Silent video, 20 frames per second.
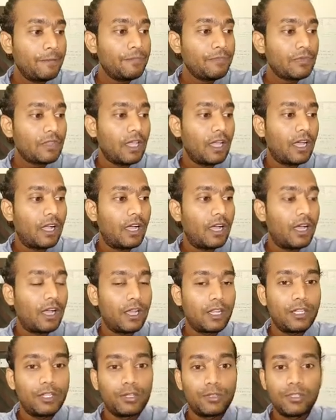
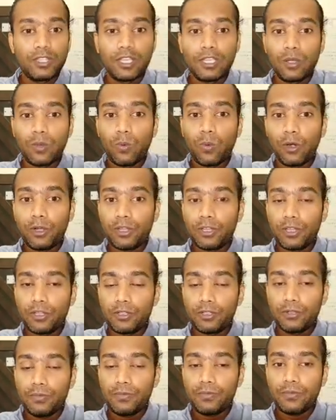to think what you could
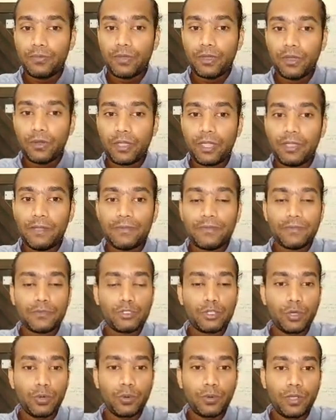do. Okay,
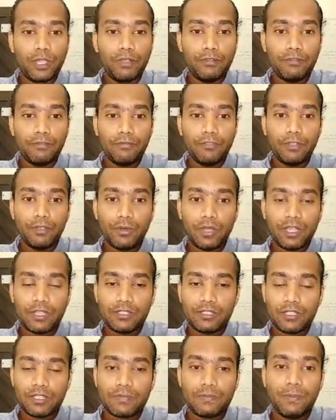so if you could
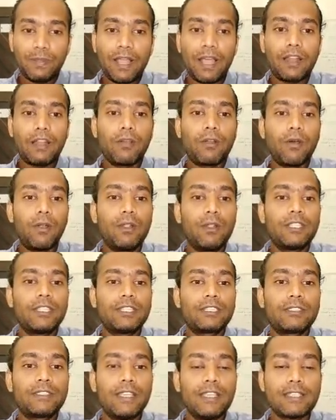just plan out all these
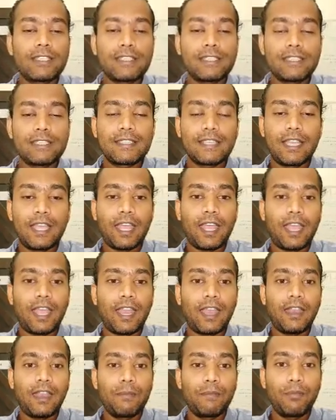things
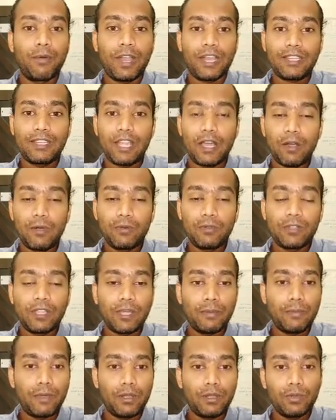and break down
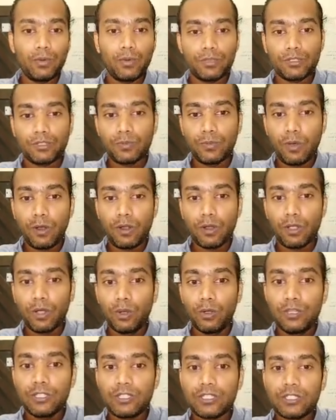them into a smaller
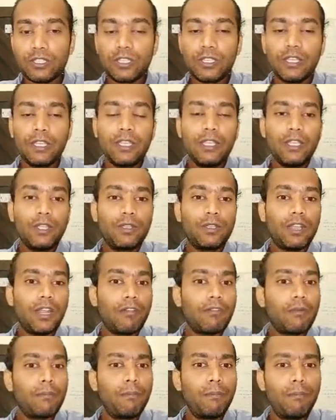goals, you can have
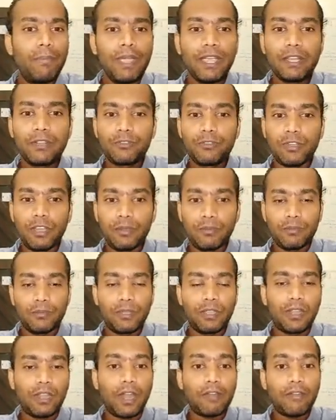a big dream. You
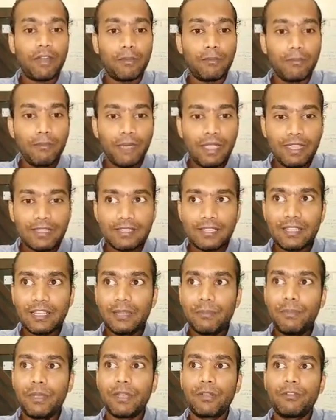can have an amazingly
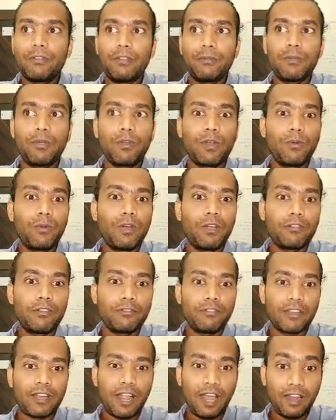big dream. You want to work for
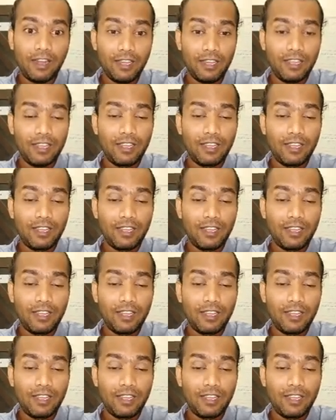Ferrari?